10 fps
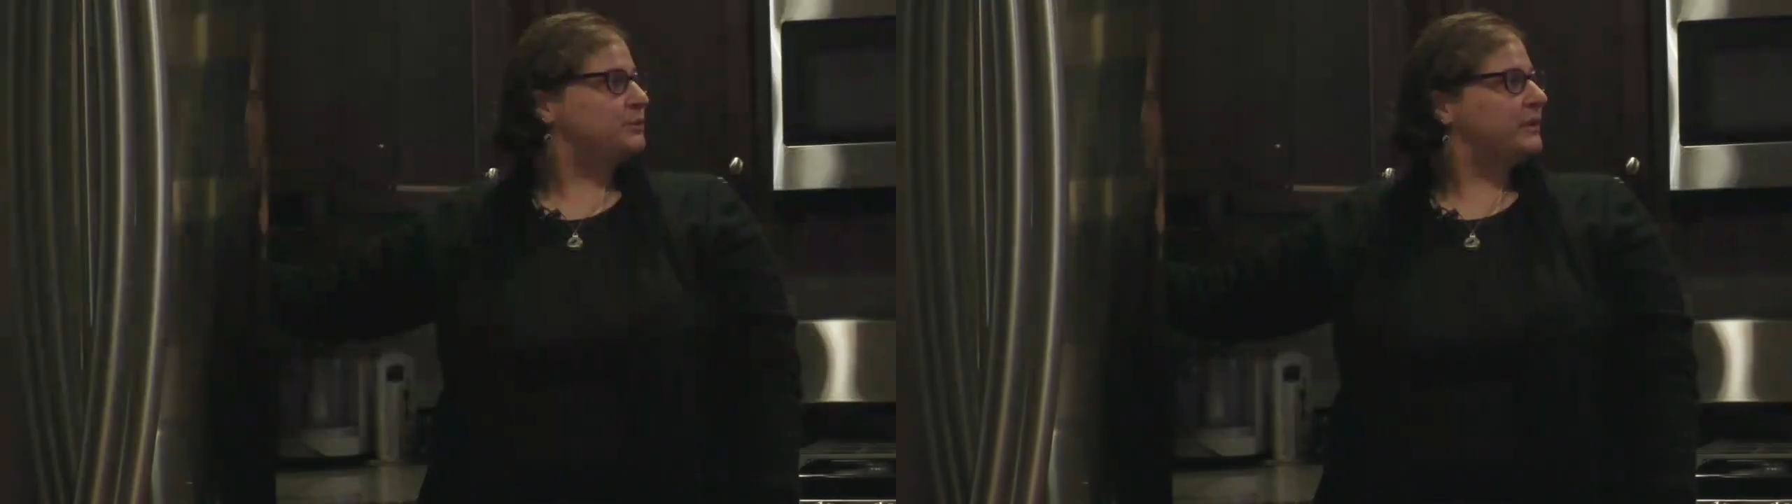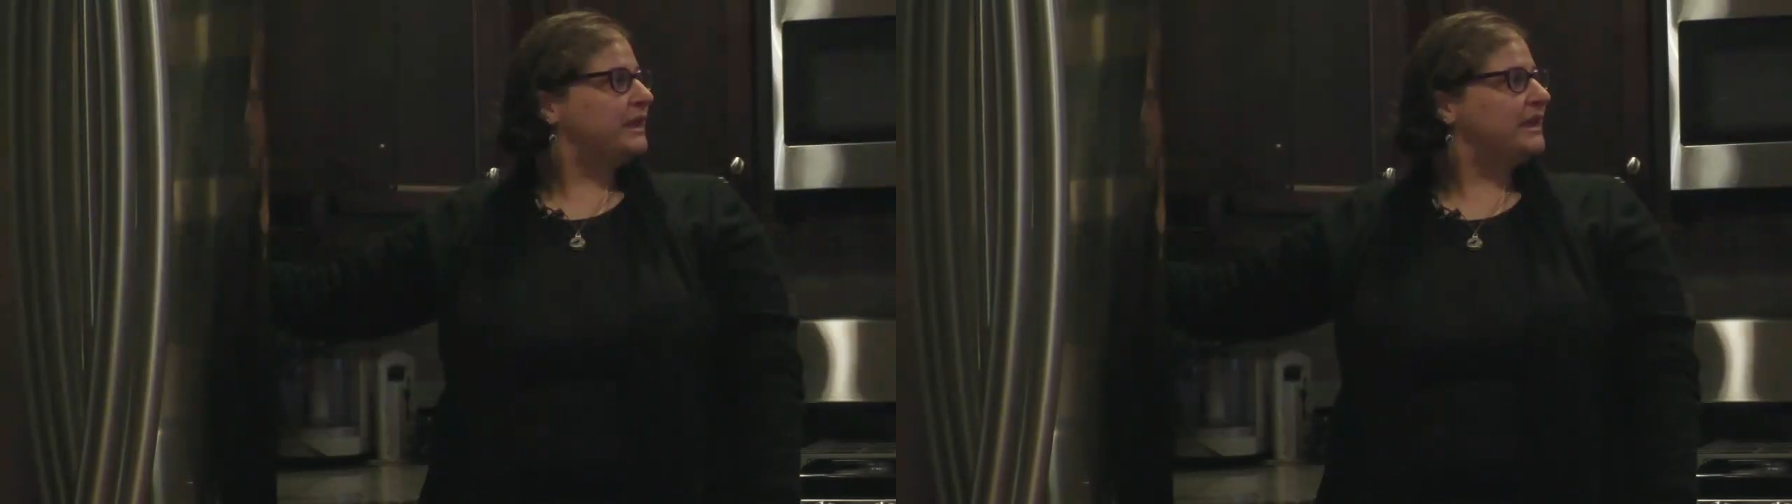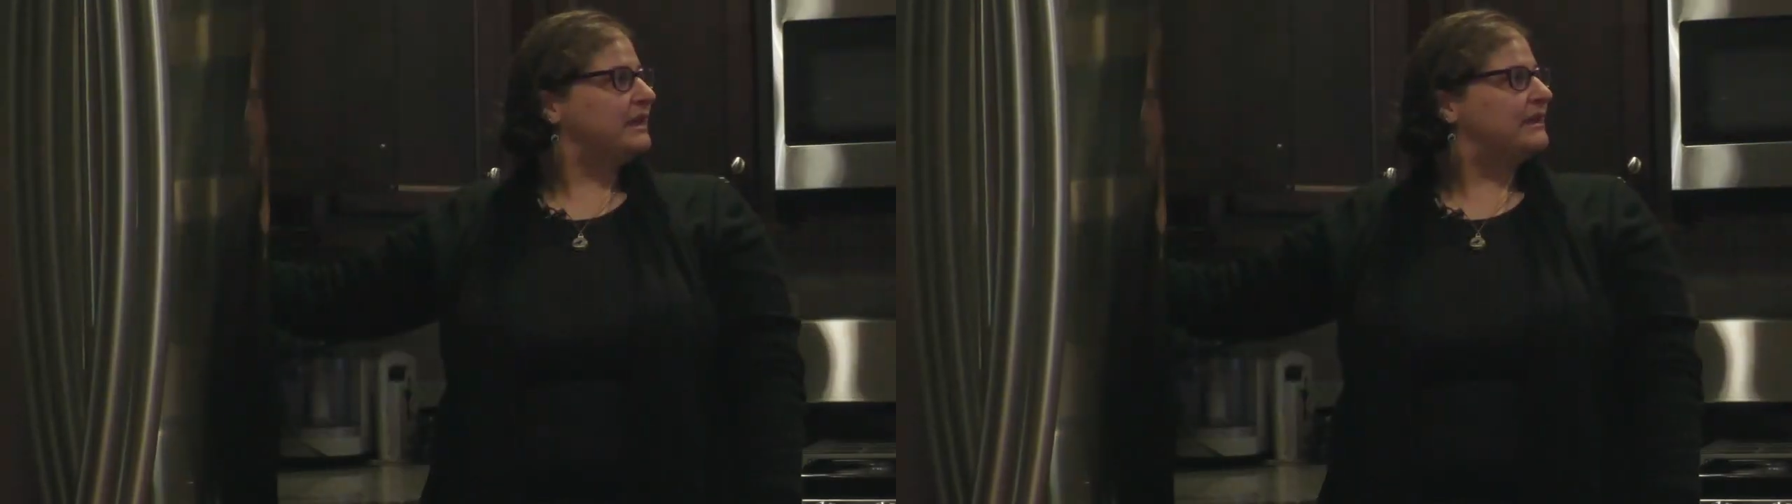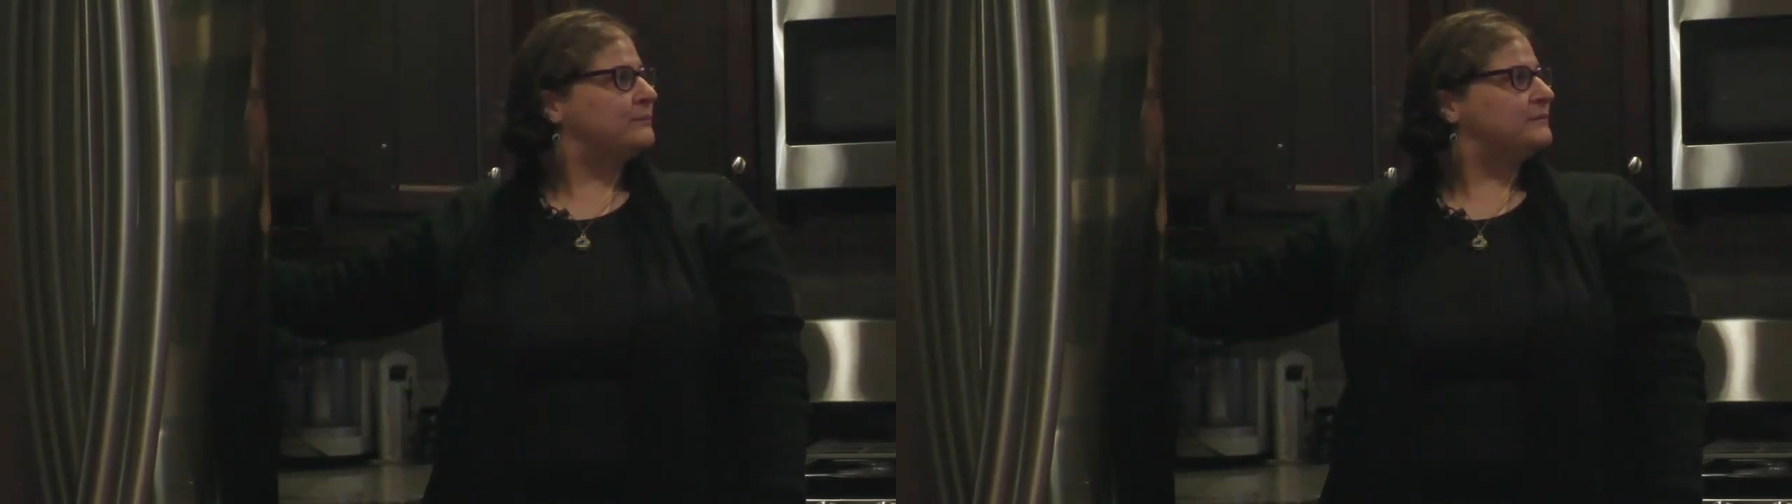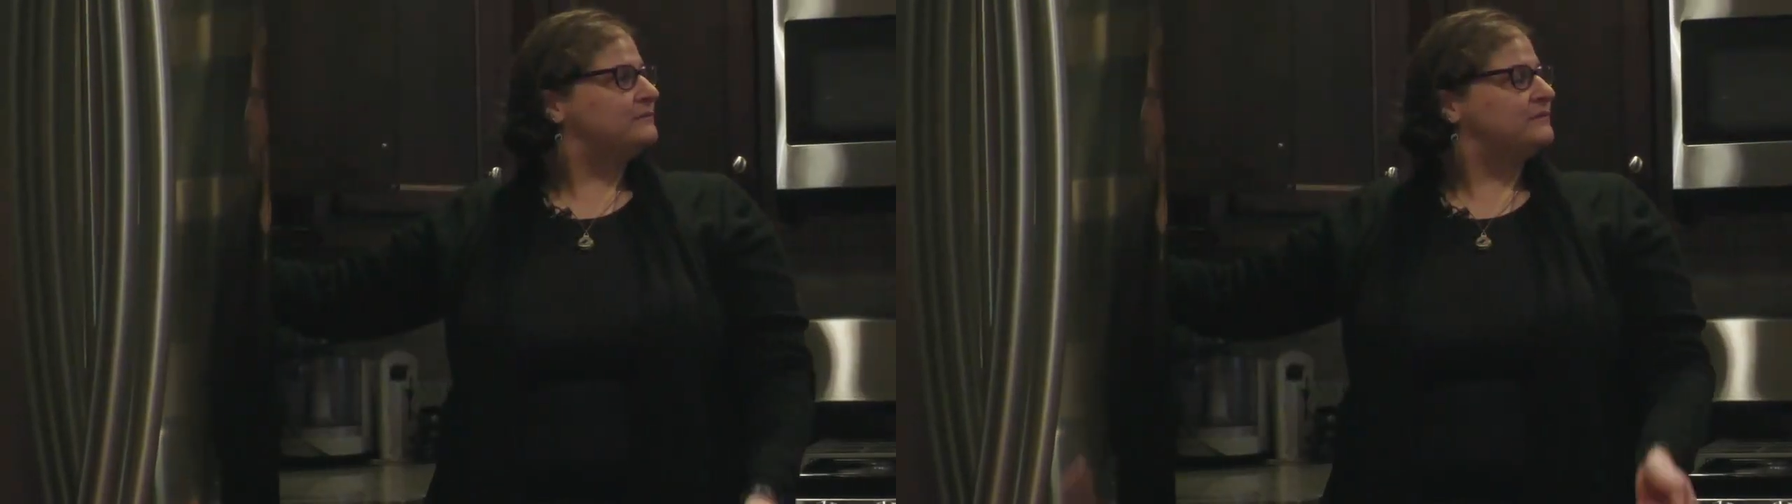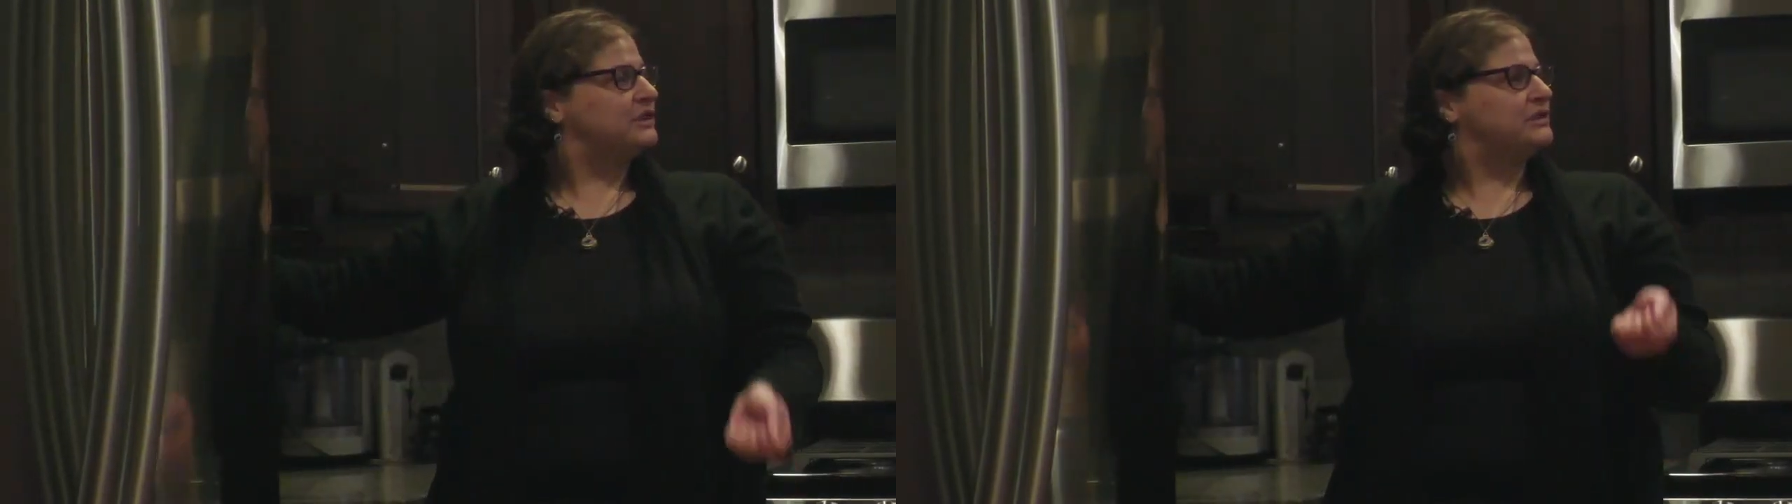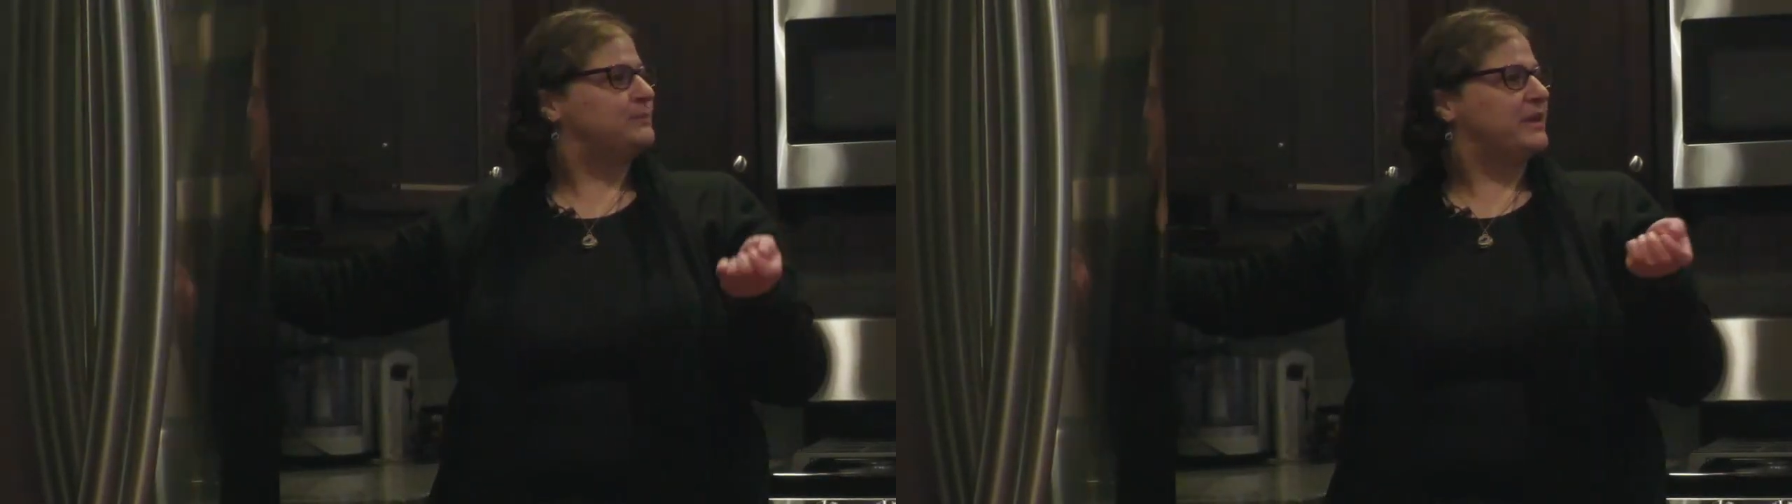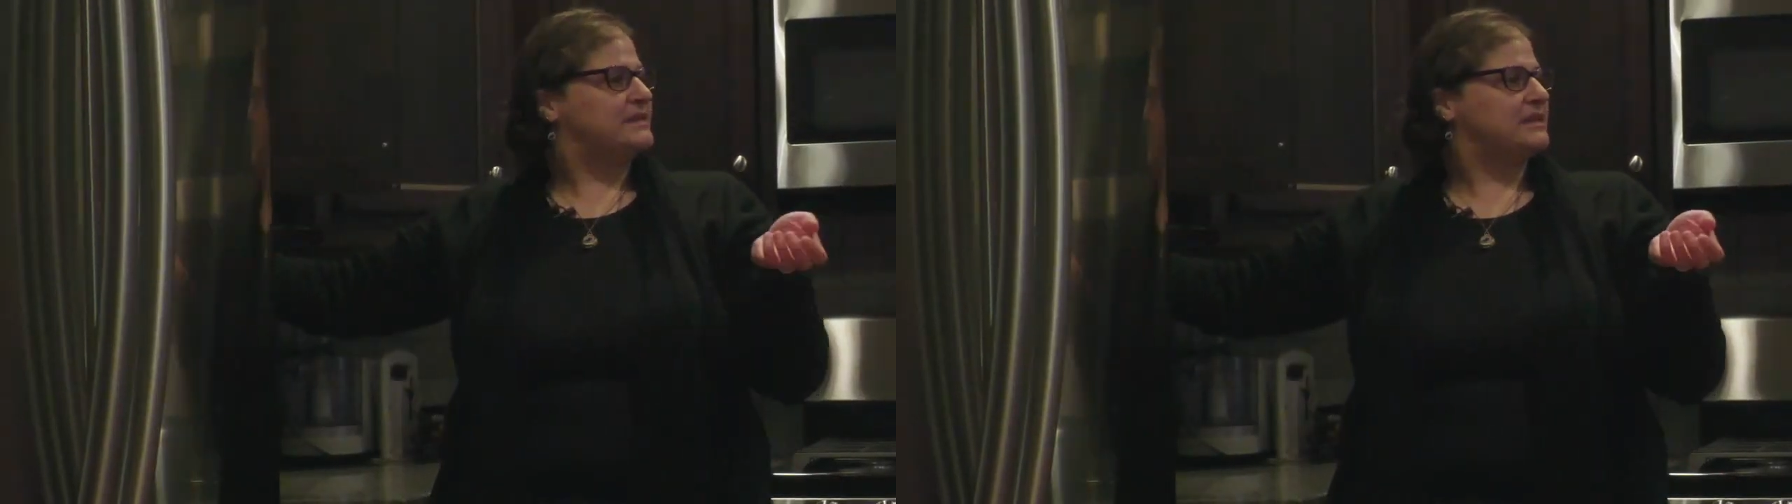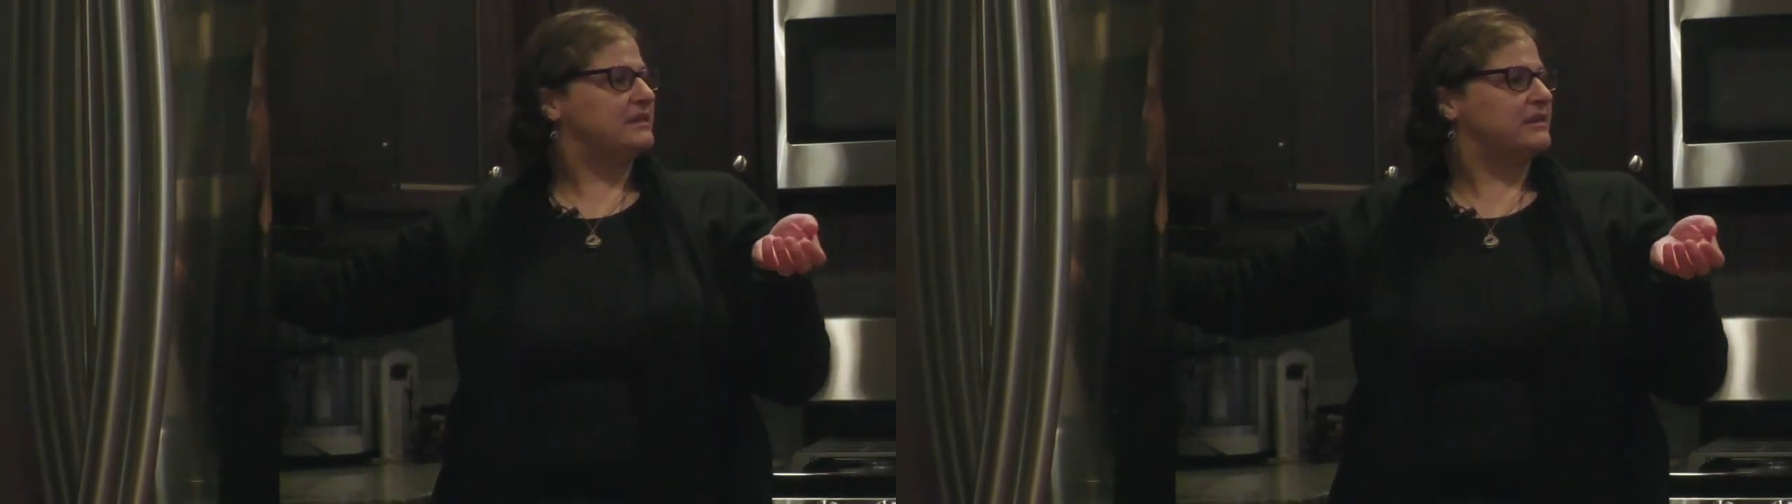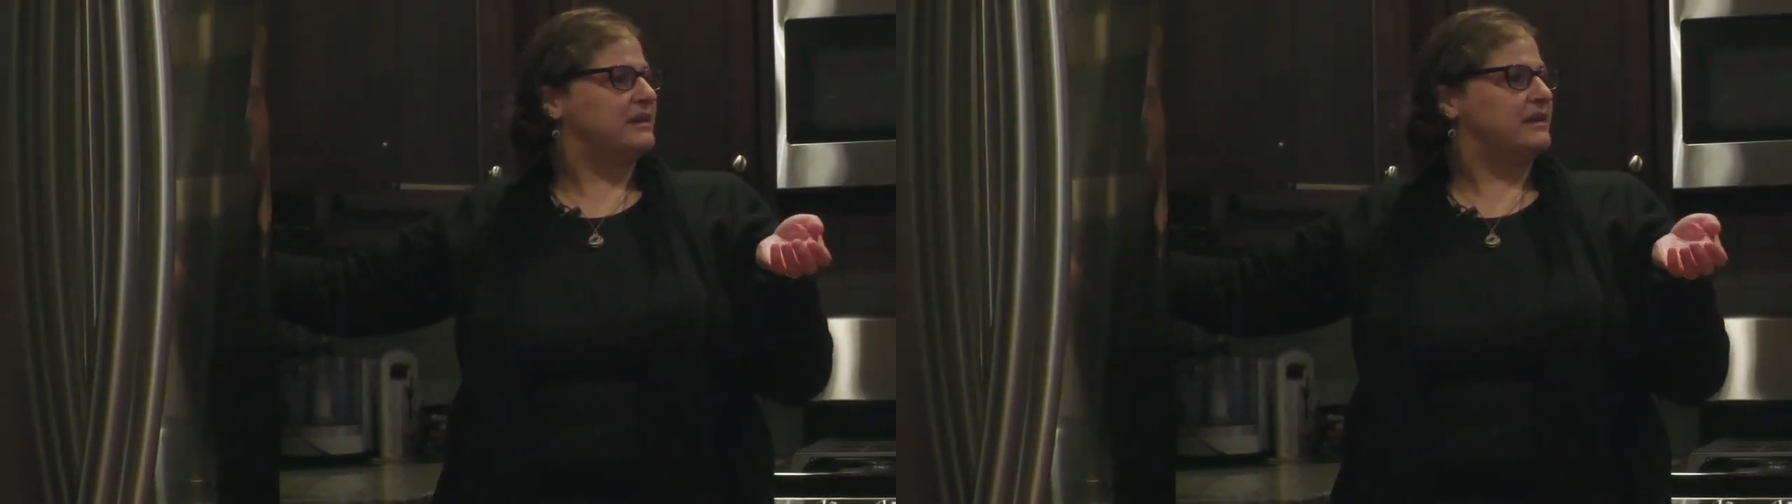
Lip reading: with it. It just basically,